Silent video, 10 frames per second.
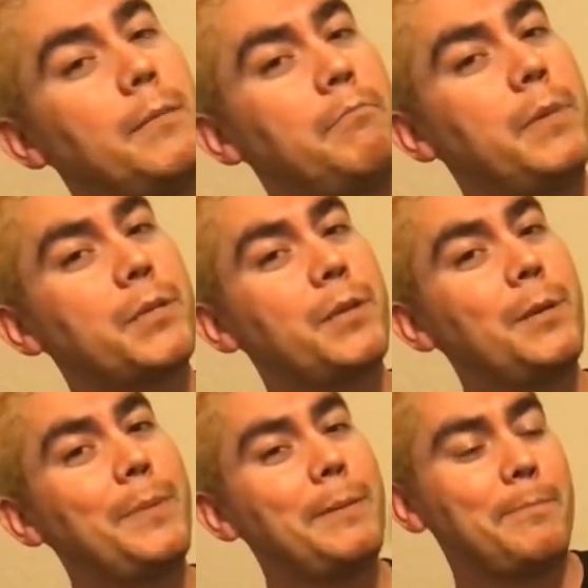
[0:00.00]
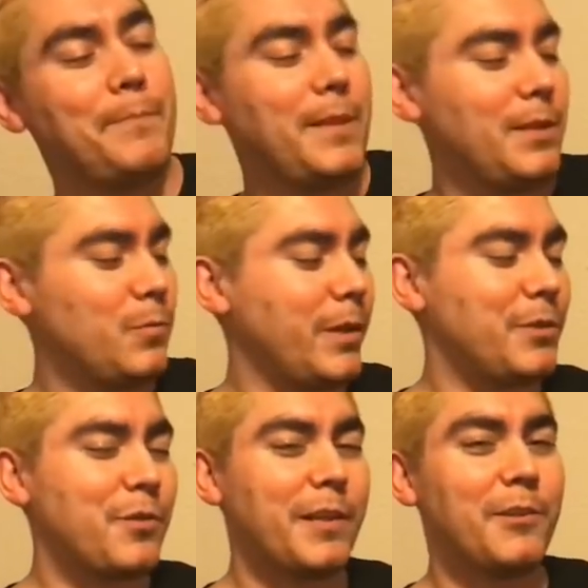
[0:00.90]
my Sharpie, so we
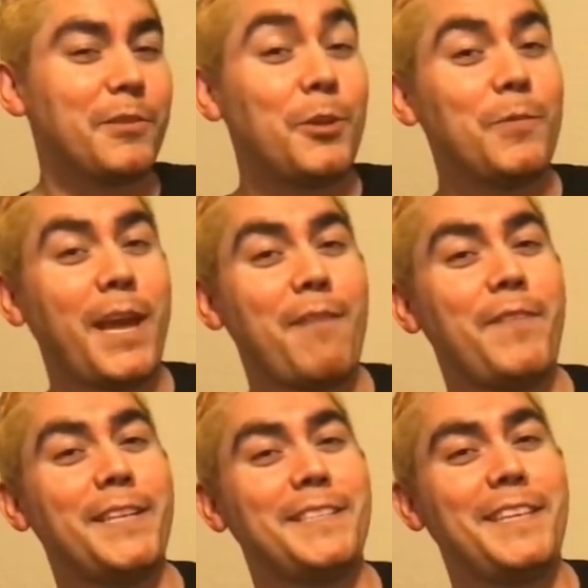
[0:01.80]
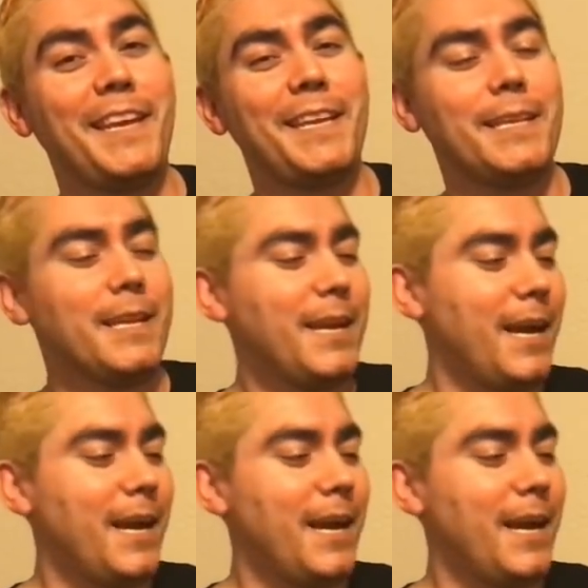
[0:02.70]
can draw the little cute cat face at the end.